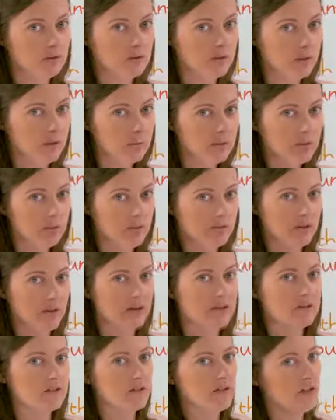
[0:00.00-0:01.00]
trouble with
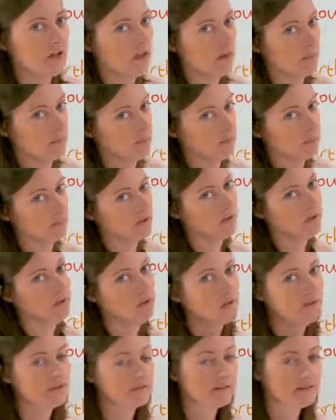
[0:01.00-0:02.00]
that term,
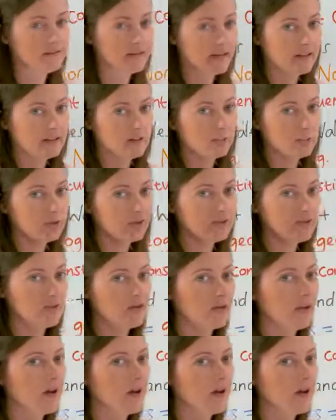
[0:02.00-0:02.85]
to say the British